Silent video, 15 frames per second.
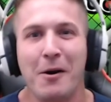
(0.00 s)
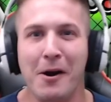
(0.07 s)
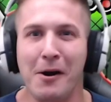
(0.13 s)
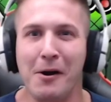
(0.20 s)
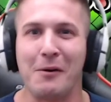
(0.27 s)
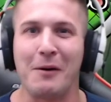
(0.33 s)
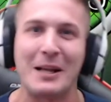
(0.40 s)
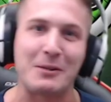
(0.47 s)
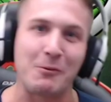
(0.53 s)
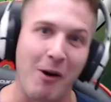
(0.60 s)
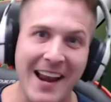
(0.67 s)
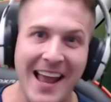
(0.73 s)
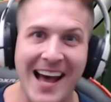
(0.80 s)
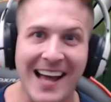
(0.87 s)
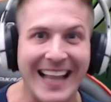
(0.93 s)
Woo! That's
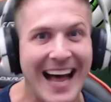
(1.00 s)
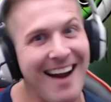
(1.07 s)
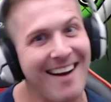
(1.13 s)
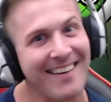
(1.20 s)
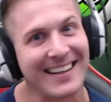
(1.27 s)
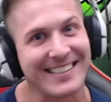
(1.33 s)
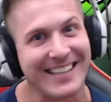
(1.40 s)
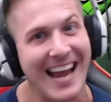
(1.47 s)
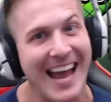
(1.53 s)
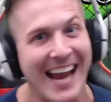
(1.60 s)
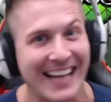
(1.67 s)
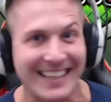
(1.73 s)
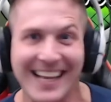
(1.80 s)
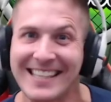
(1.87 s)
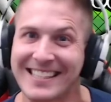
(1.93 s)
one L hour to
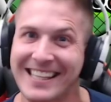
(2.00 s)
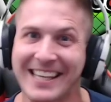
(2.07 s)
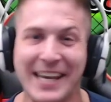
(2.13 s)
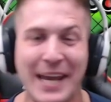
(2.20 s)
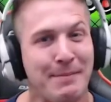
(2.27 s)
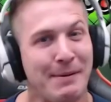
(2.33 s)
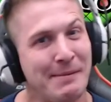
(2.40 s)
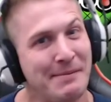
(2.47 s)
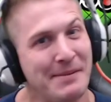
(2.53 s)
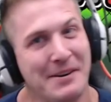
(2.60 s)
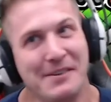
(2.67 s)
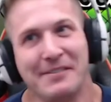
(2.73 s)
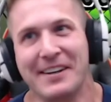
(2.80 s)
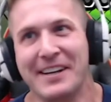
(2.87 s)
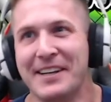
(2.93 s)
take. Let's keep it
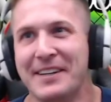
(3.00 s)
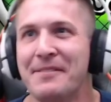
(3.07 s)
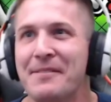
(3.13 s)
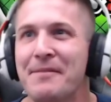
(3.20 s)
moving.